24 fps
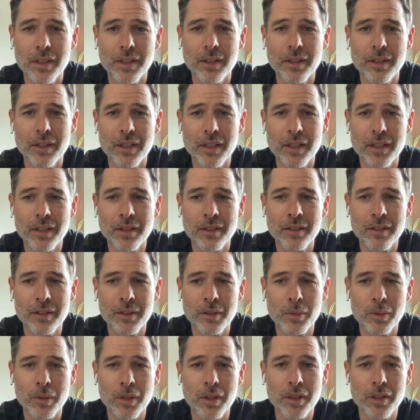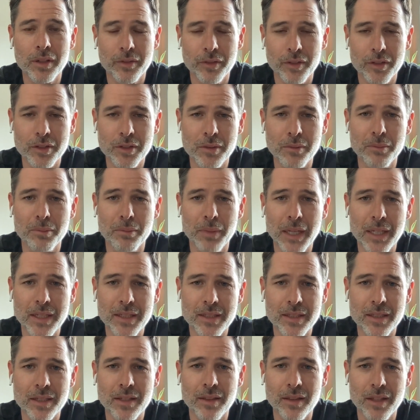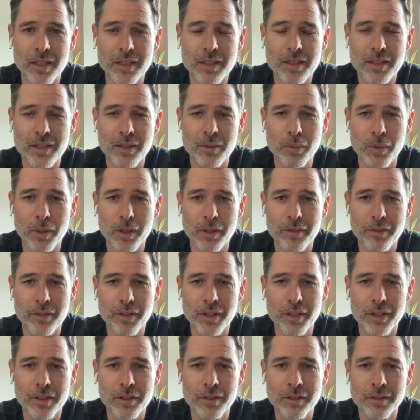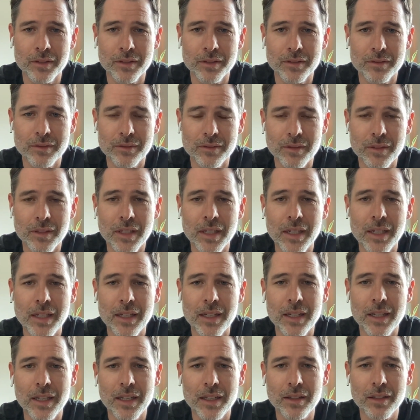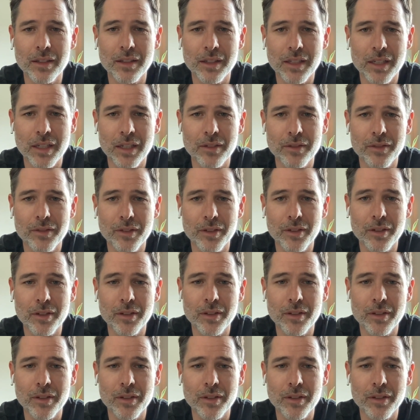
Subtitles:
then you want to look for some basic things that work for you and look out for